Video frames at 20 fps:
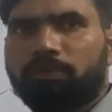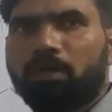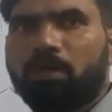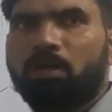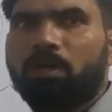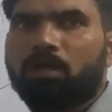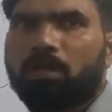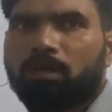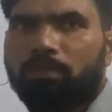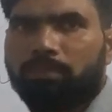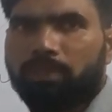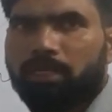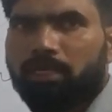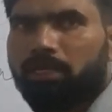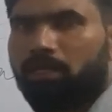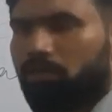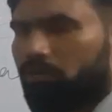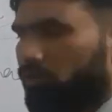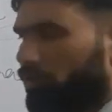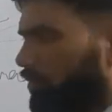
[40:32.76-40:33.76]
command
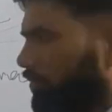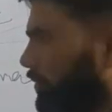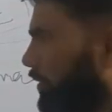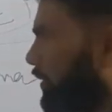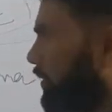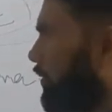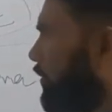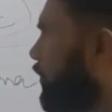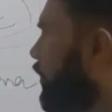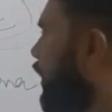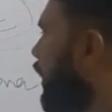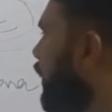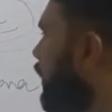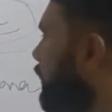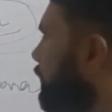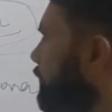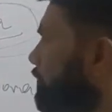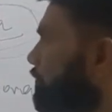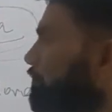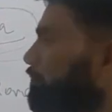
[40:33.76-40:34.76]
economy.
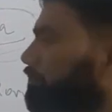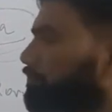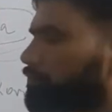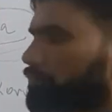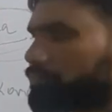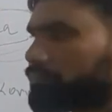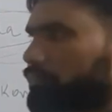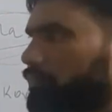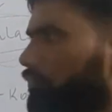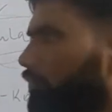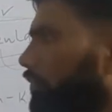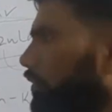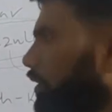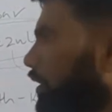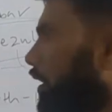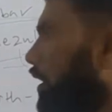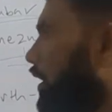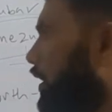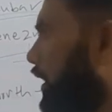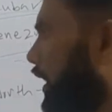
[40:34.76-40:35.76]
Okay.
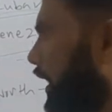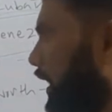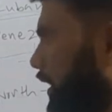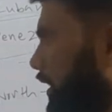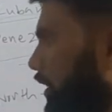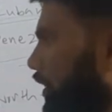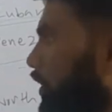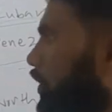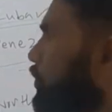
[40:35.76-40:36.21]
Right. So